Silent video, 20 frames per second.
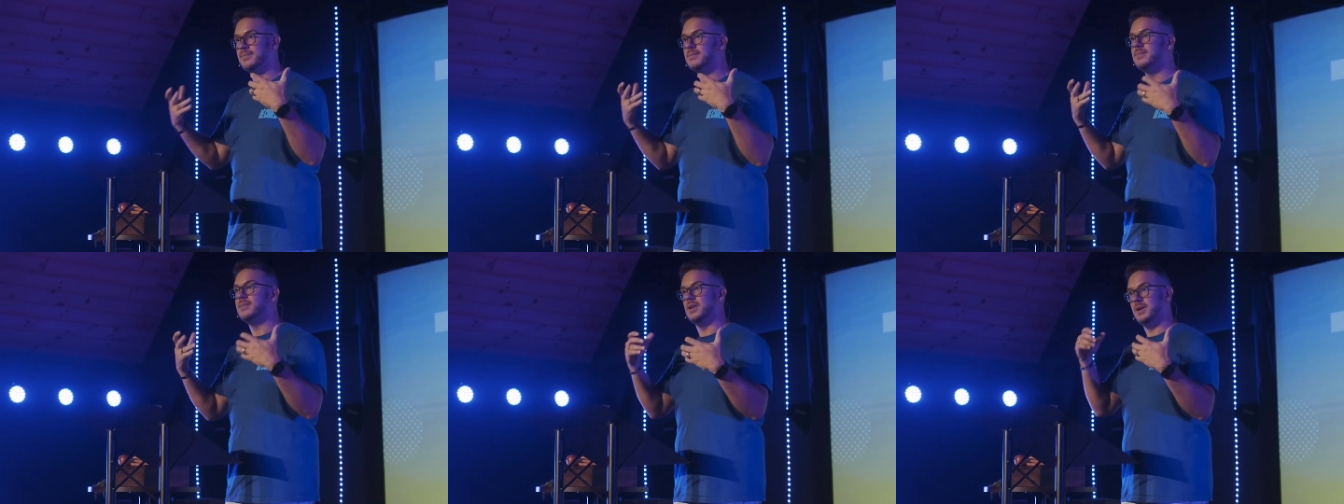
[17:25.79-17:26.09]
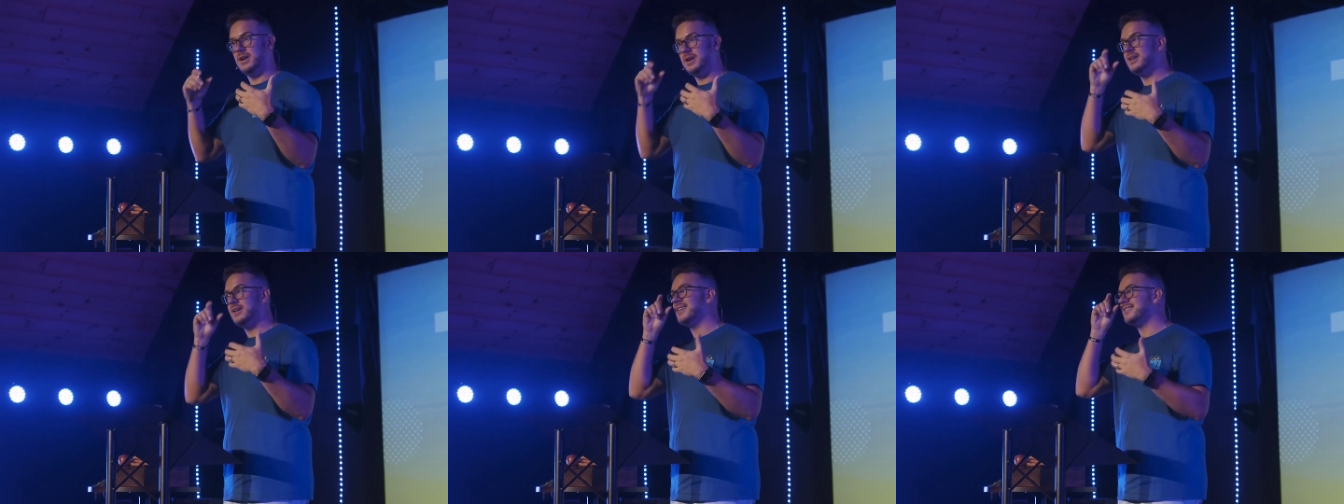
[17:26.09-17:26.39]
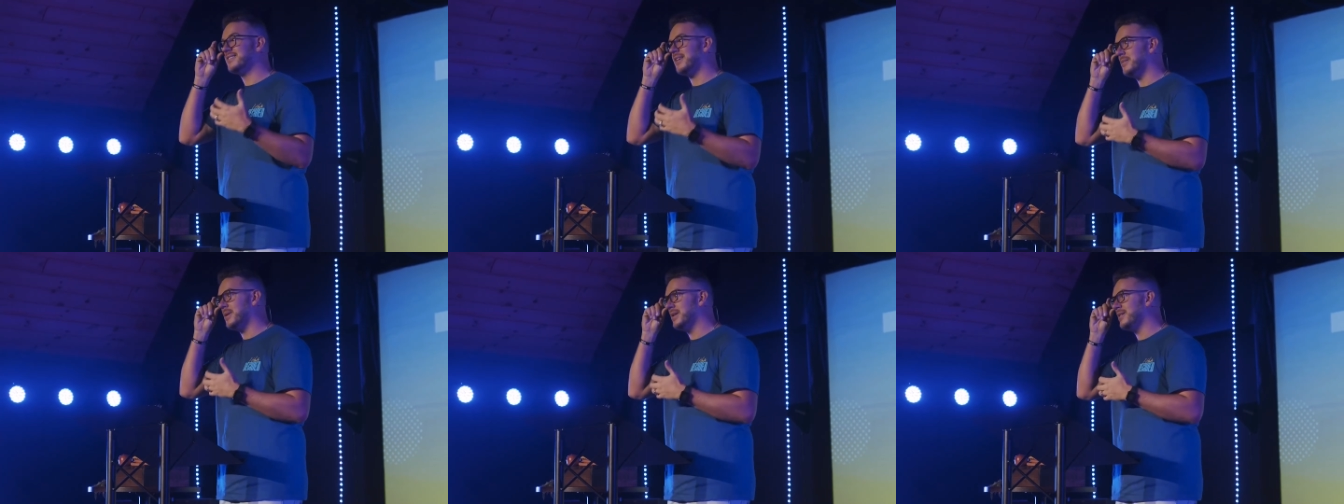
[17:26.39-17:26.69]
you need to get
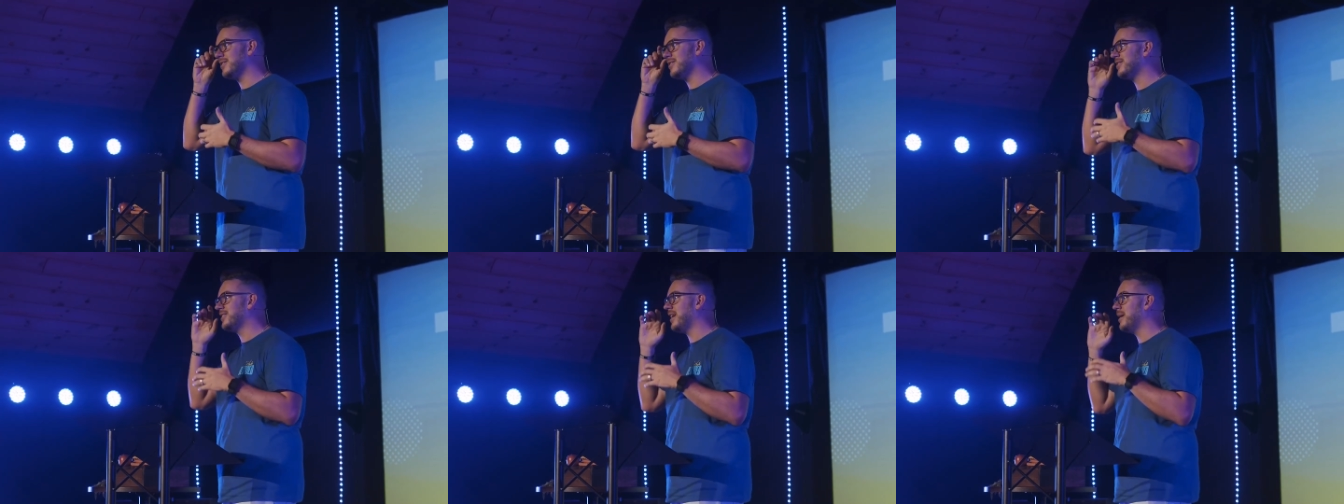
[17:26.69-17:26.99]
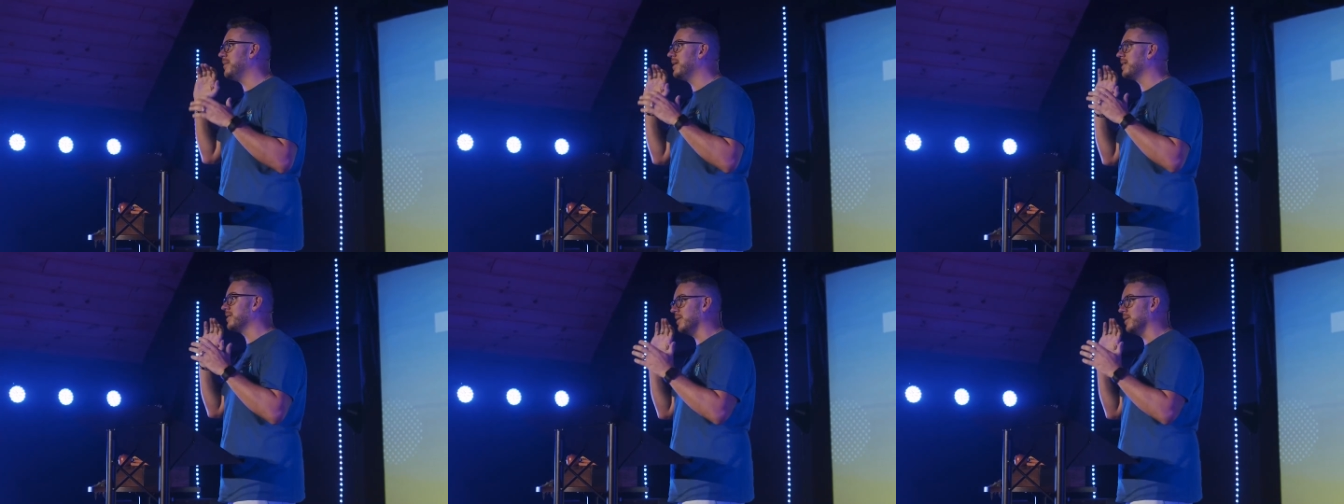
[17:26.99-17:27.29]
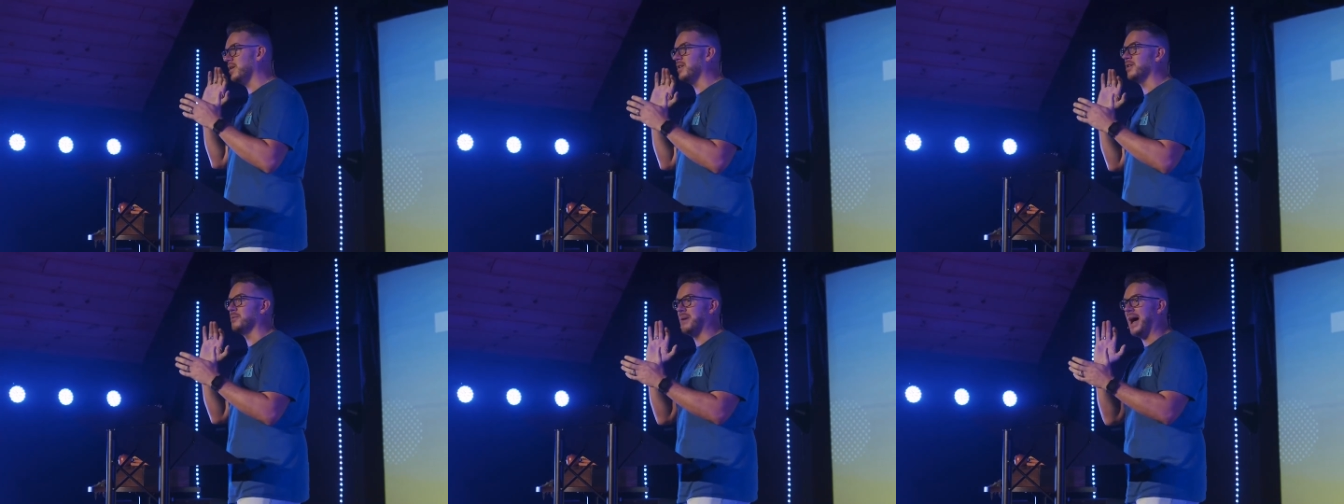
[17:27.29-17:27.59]
something in your stomach,
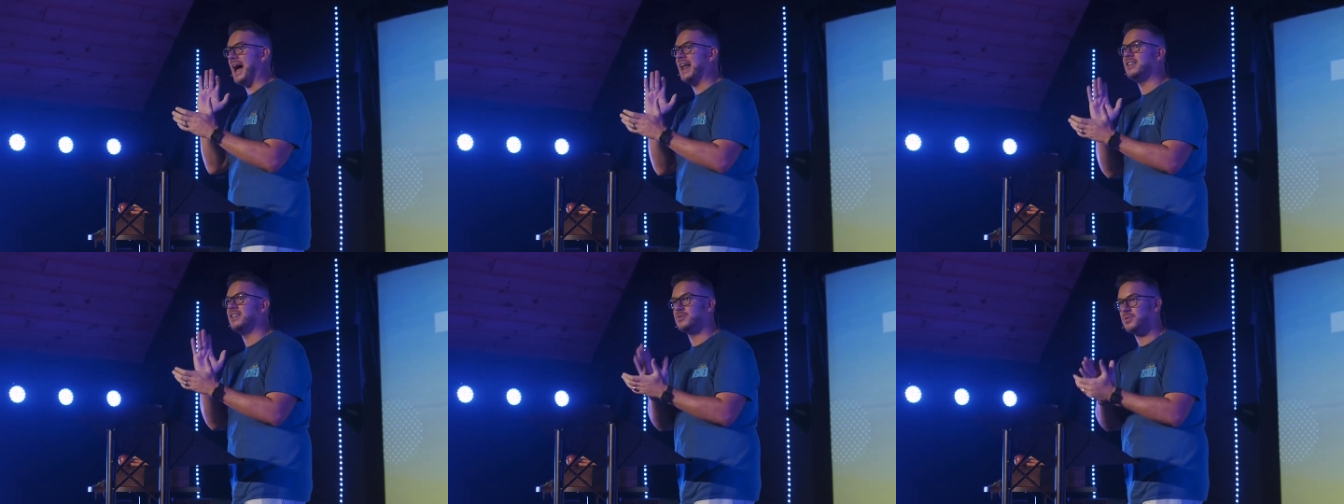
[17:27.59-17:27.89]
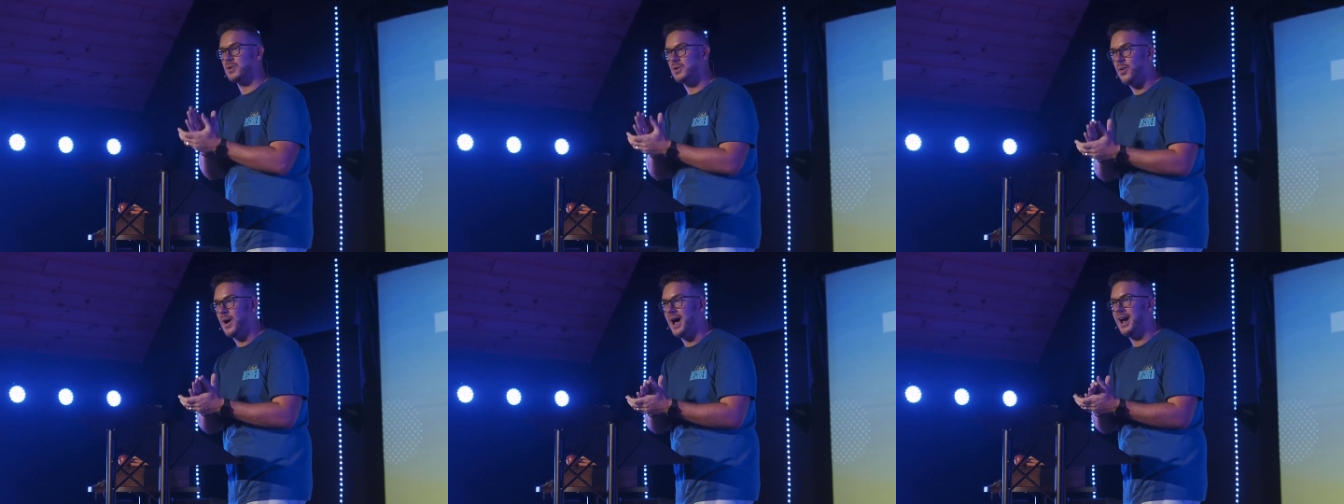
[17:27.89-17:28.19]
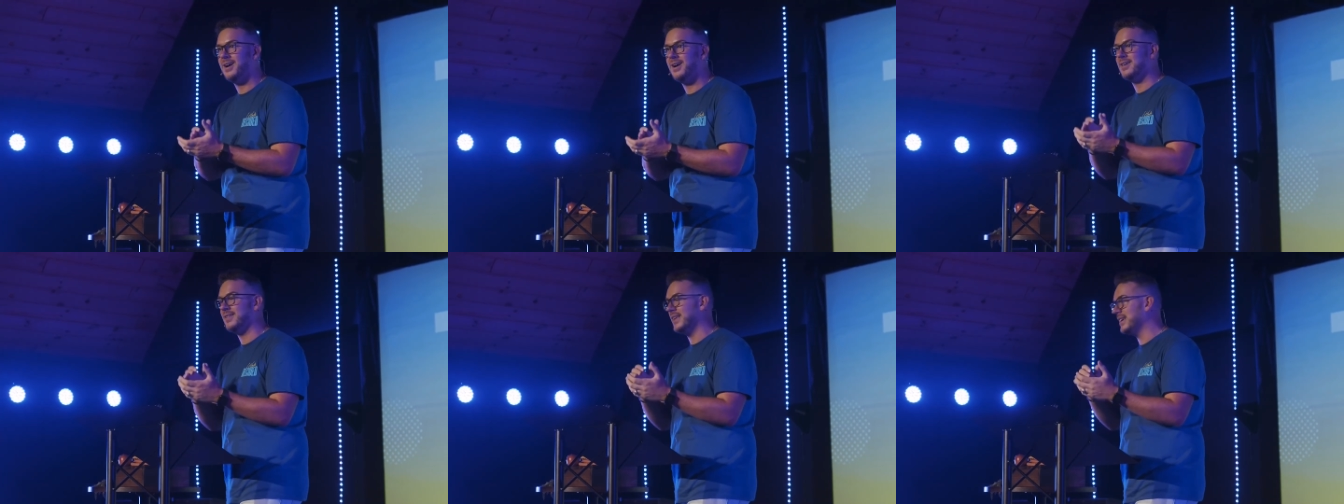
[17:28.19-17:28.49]
your body's
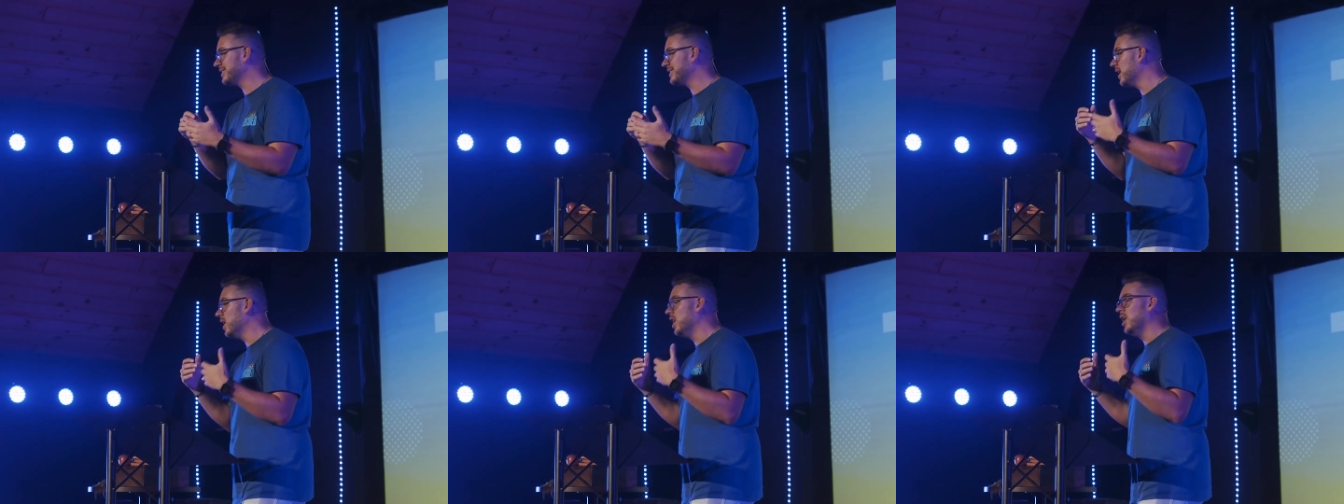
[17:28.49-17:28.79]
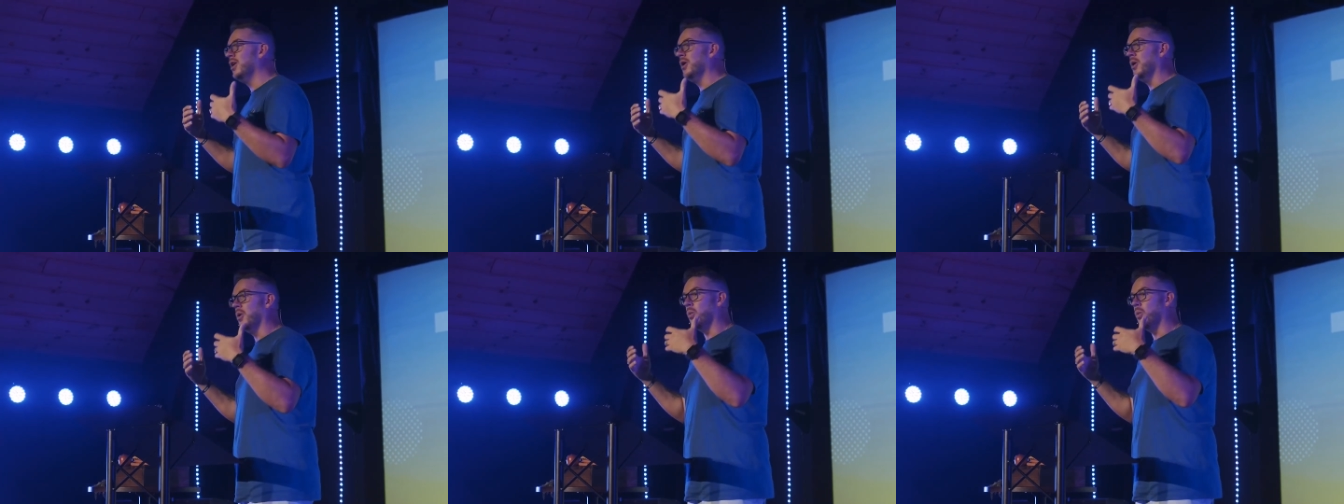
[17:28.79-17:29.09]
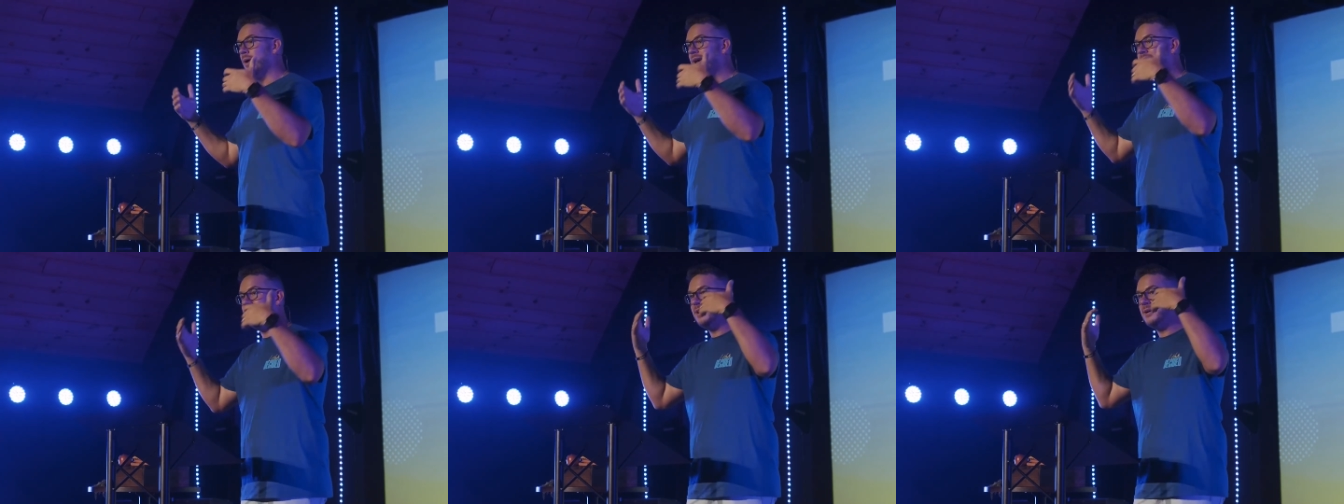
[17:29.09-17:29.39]
requiring this.
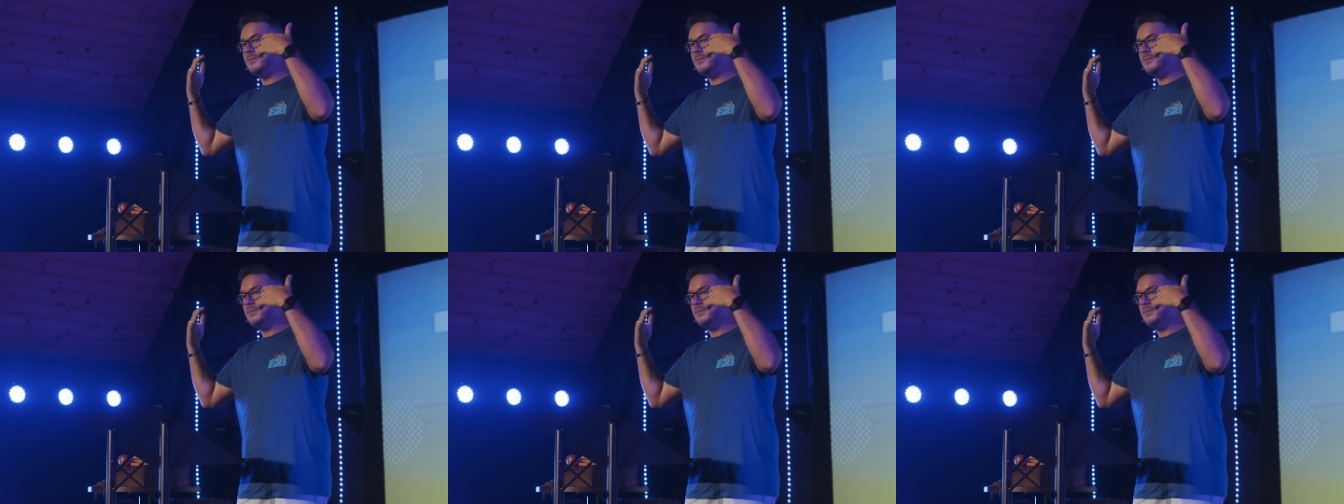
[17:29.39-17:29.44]
We